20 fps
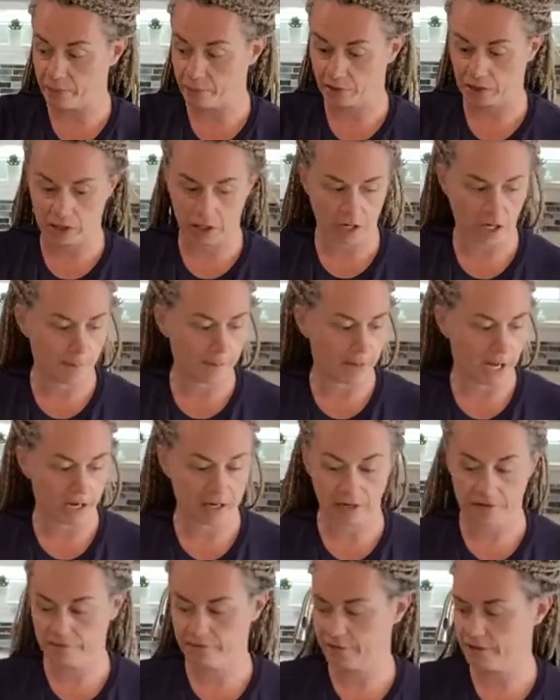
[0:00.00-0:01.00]
we're gonna come back
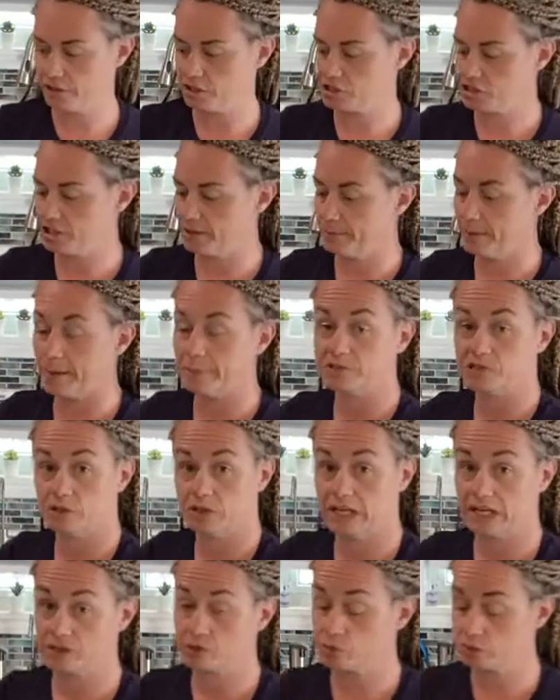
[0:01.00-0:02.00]
and finish them up. So
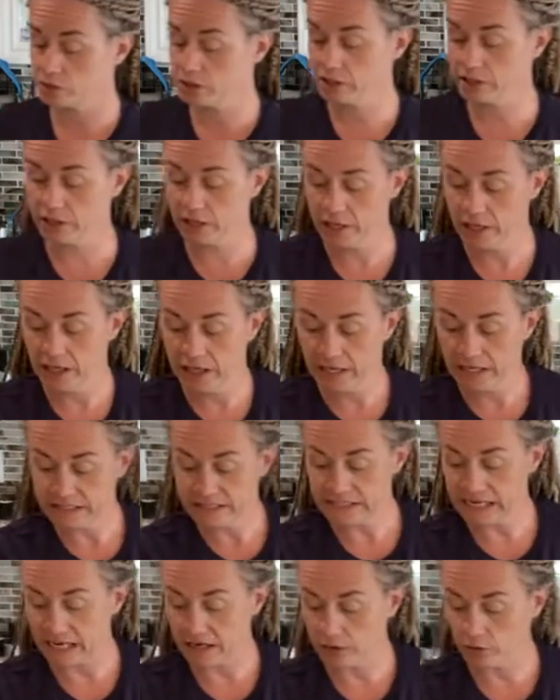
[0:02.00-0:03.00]
next we're gonna
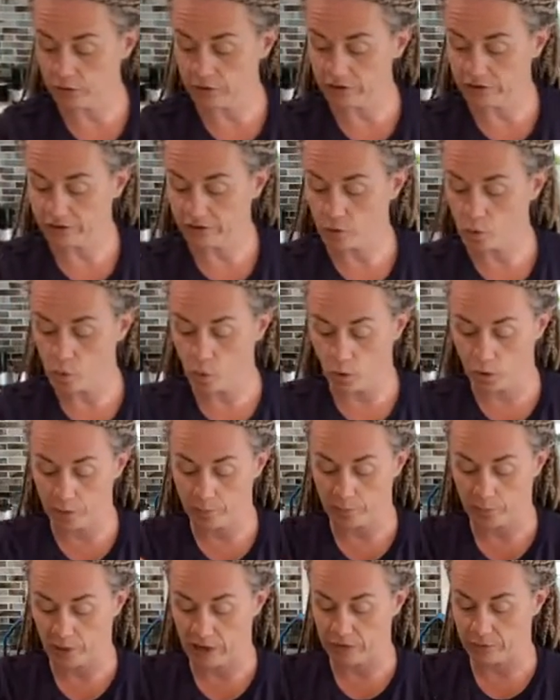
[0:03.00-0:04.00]
tackle this
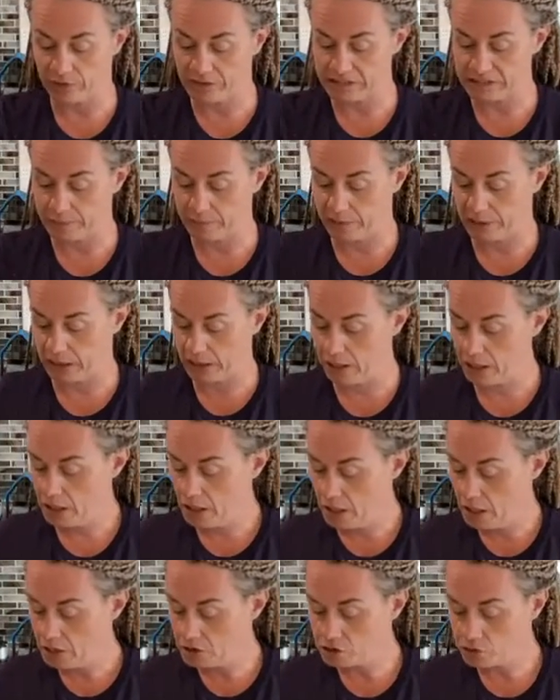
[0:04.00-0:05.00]
cornbread recipe.
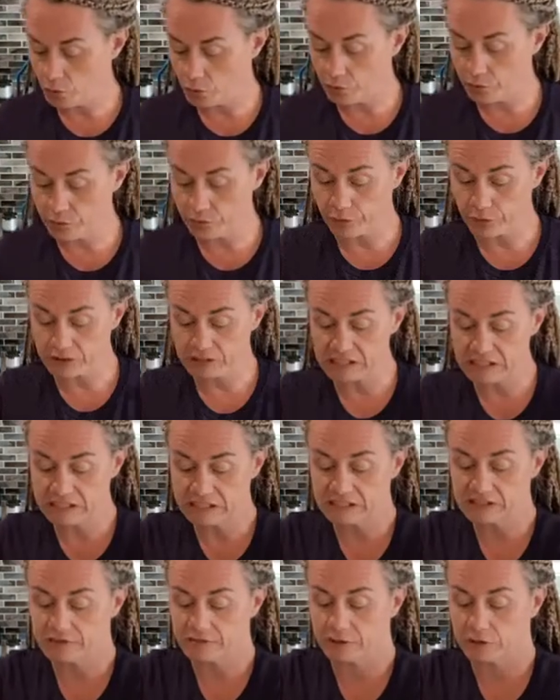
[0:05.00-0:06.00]
So first
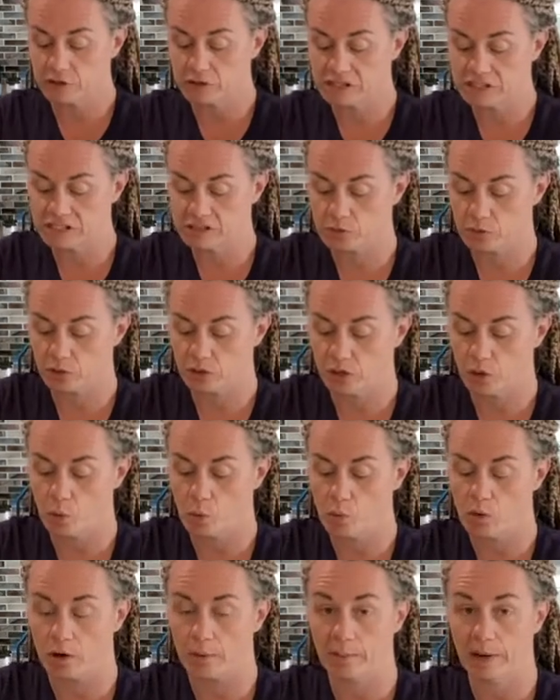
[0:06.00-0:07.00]
things first is we're gonna
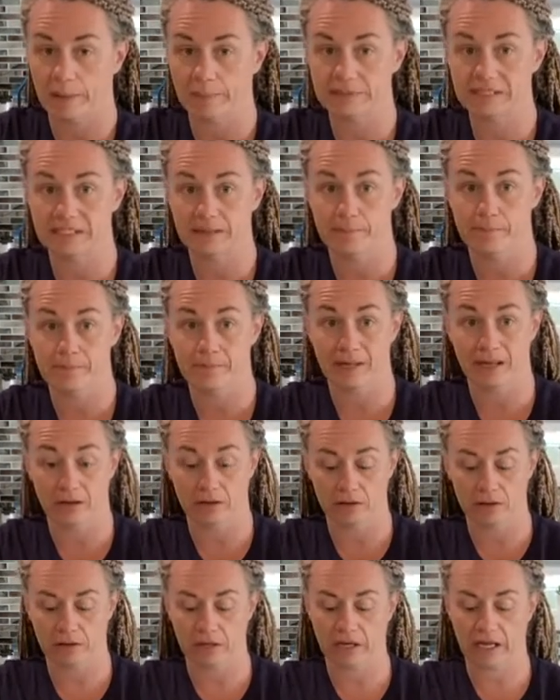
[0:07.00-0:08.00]
warm up some
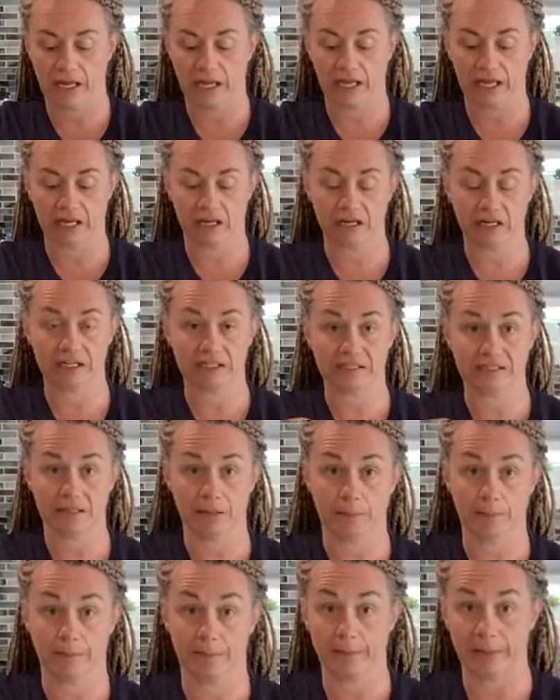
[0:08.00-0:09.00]
milk and
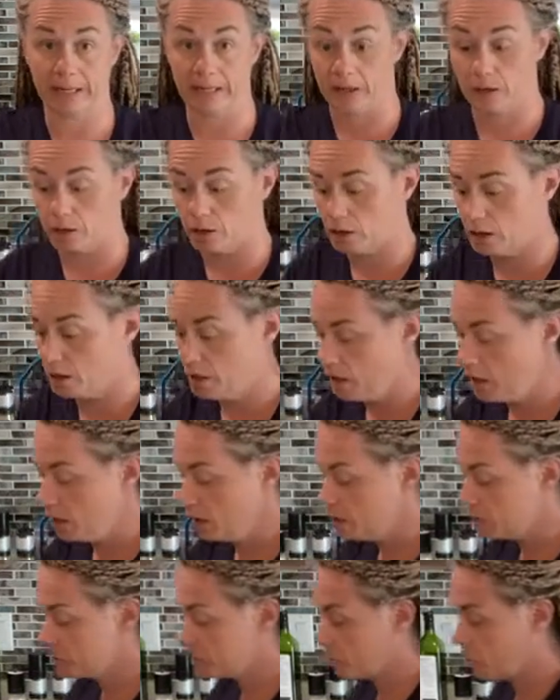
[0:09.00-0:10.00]
some butter.
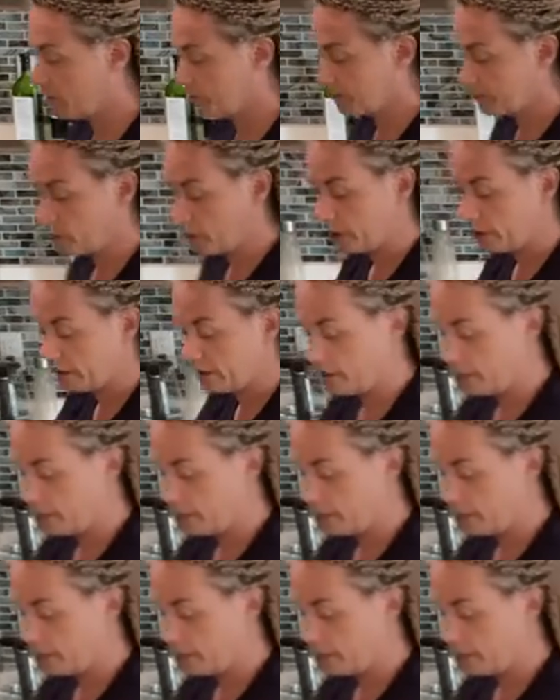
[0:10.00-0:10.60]
So I've got